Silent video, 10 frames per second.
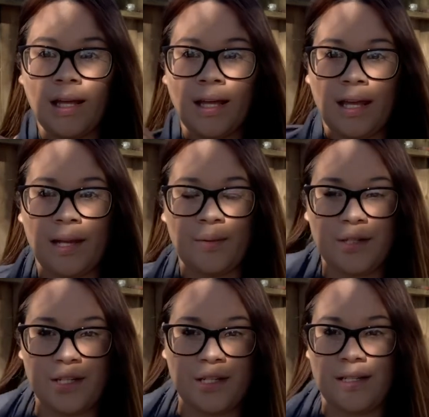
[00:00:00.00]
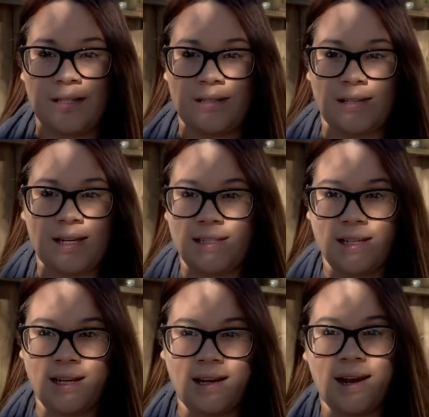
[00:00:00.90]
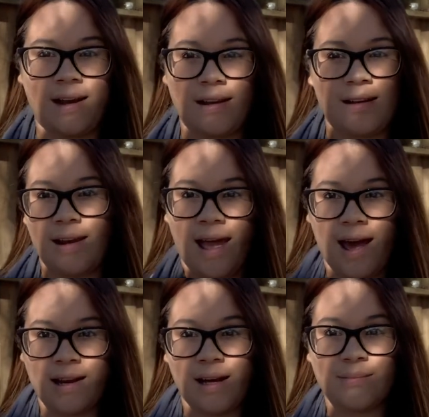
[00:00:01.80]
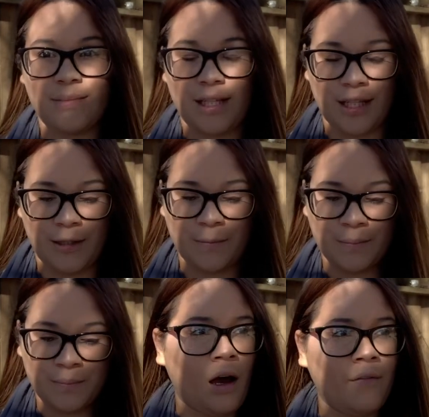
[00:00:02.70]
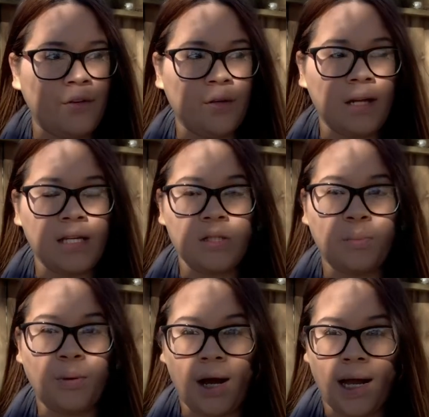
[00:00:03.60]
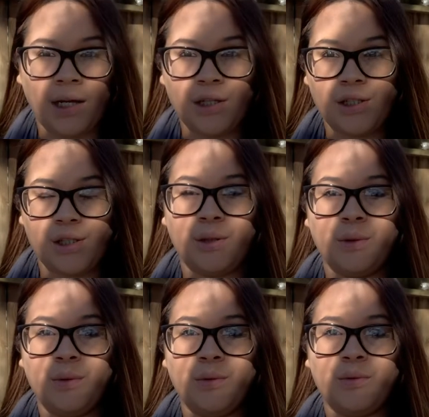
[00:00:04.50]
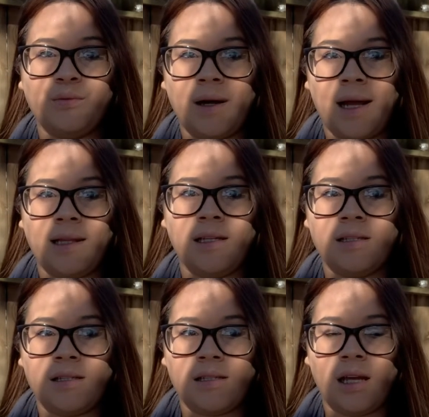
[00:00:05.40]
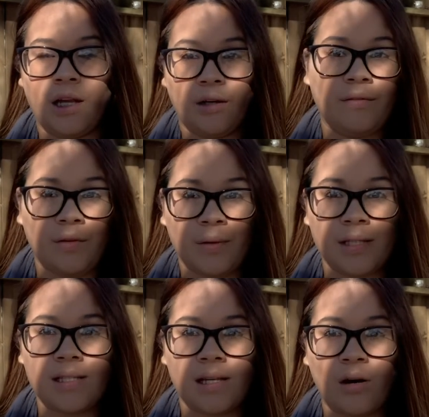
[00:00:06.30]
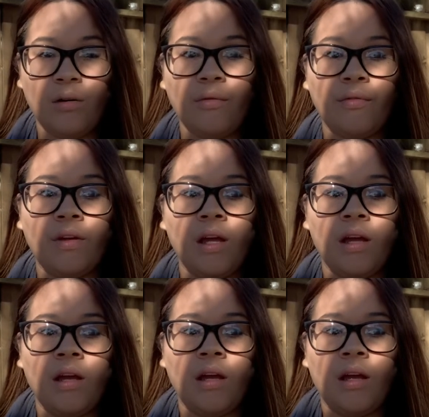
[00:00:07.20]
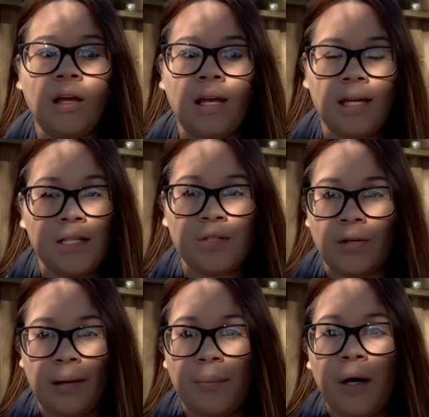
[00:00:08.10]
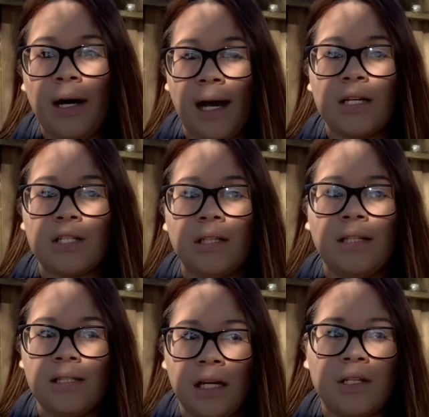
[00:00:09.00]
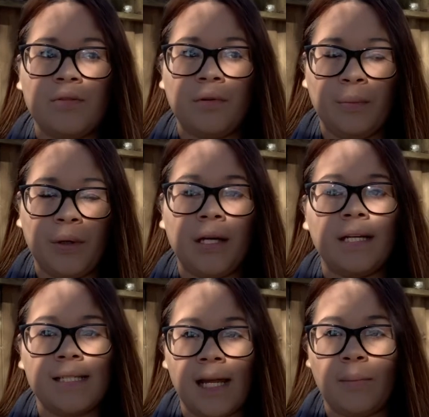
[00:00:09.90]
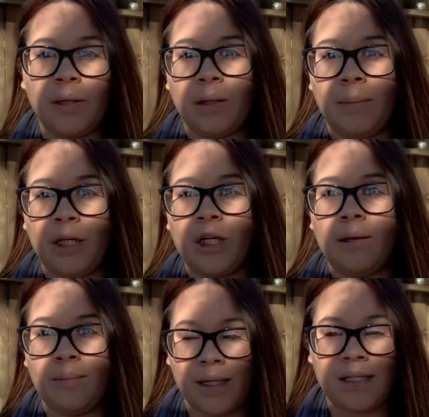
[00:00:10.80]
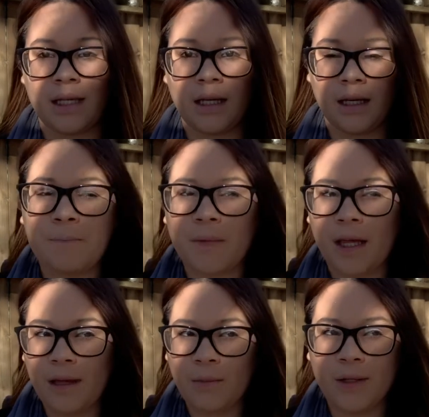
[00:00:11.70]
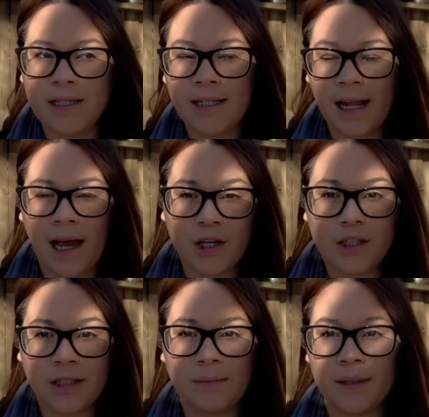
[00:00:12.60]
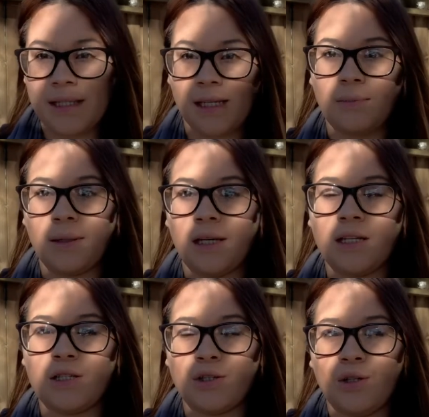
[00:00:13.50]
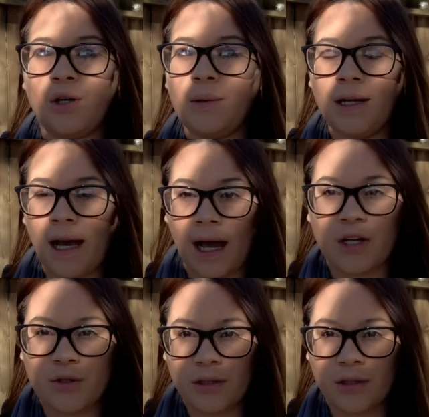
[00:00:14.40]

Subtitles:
and it didn't add up, you know? A few days prior to Riley's interview itself, his grandpa actually does report his 9mm missing. it wasn't actually missing because Noah actually